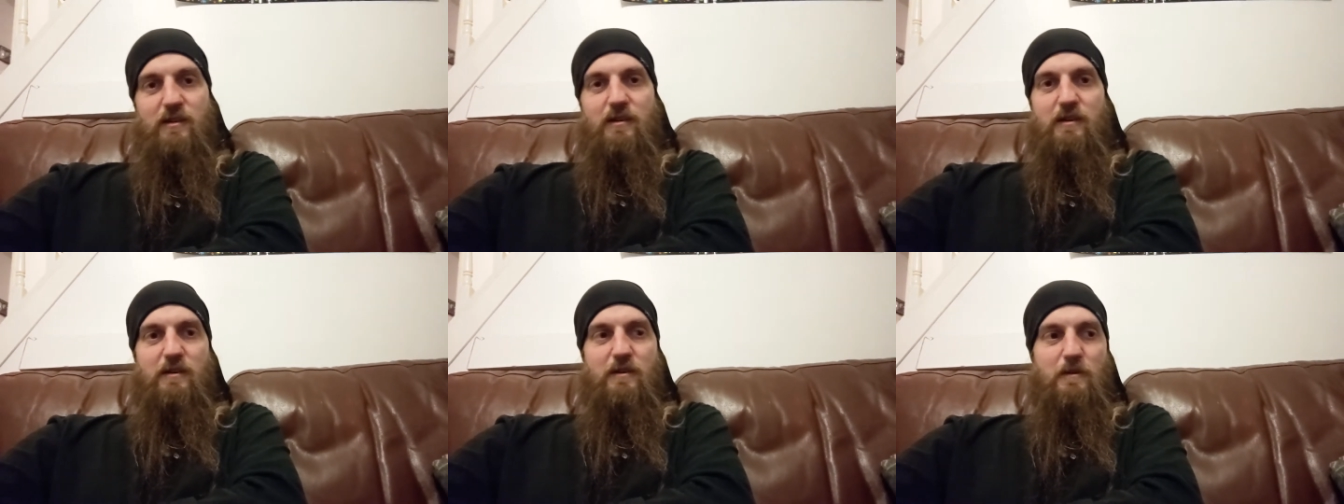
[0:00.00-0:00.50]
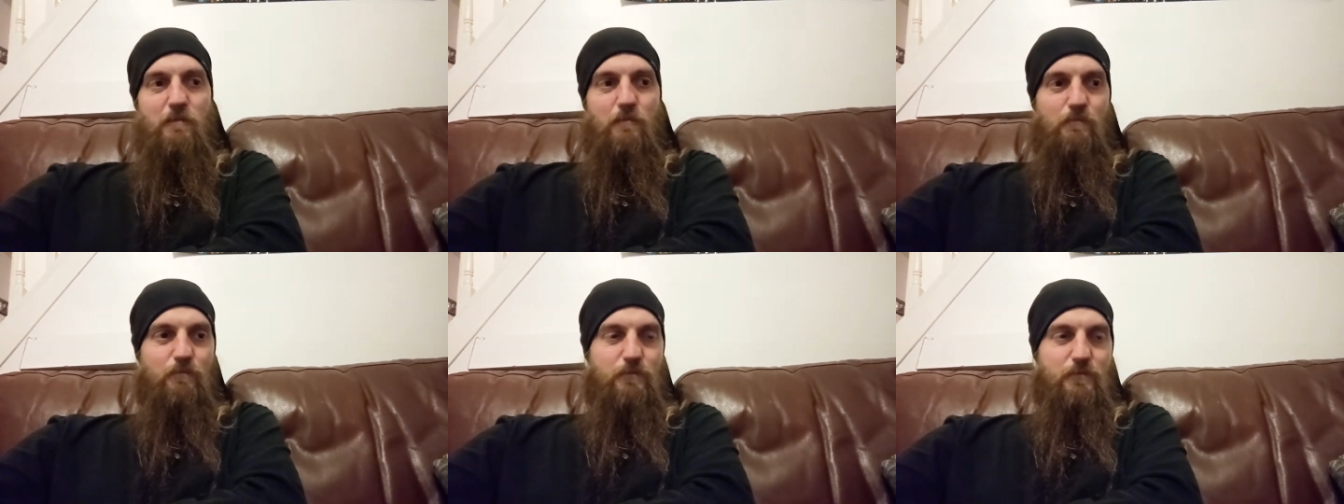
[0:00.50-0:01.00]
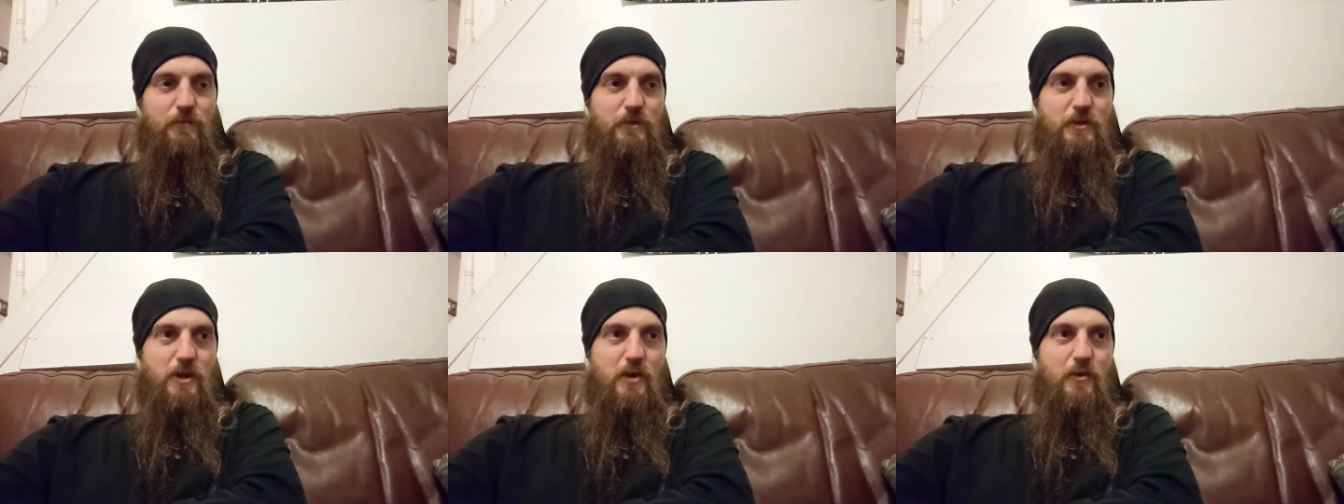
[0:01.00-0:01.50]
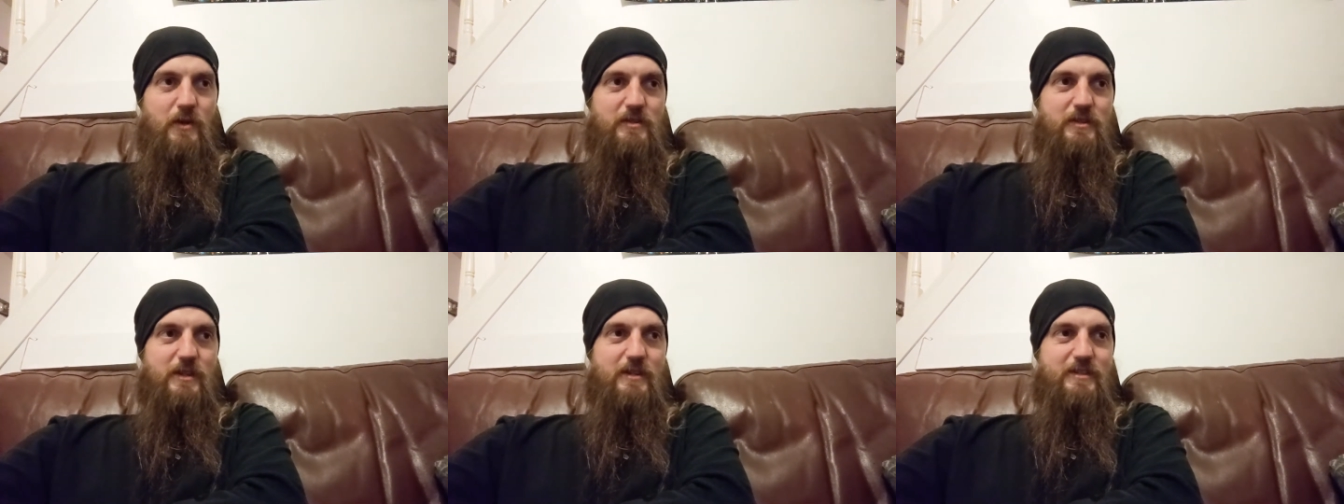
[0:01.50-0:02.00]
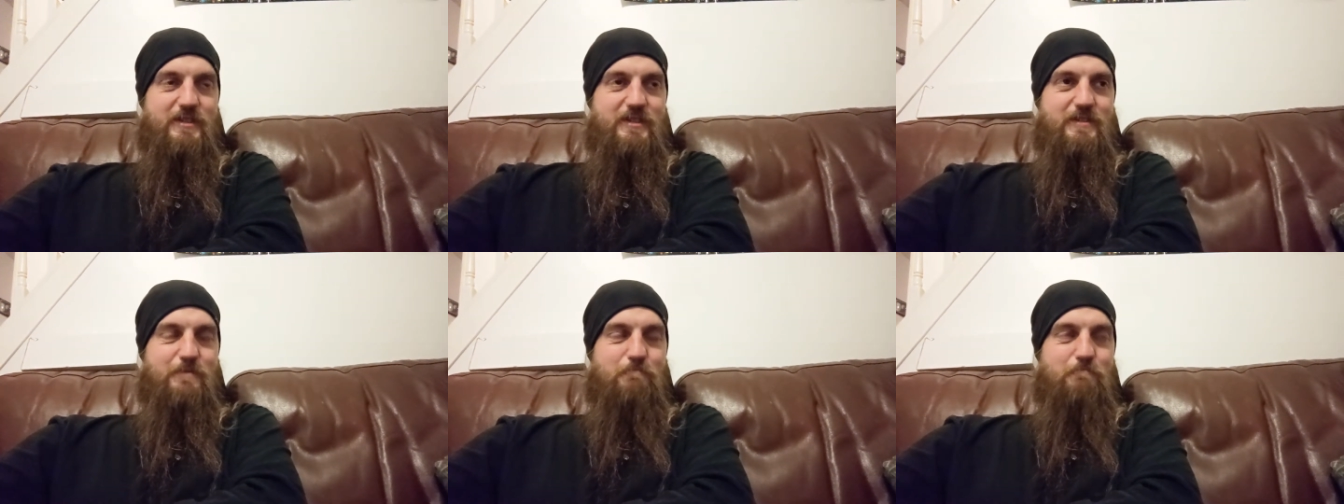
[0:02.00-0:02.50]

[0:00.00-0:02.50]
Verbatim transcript: Um, you know, it's it's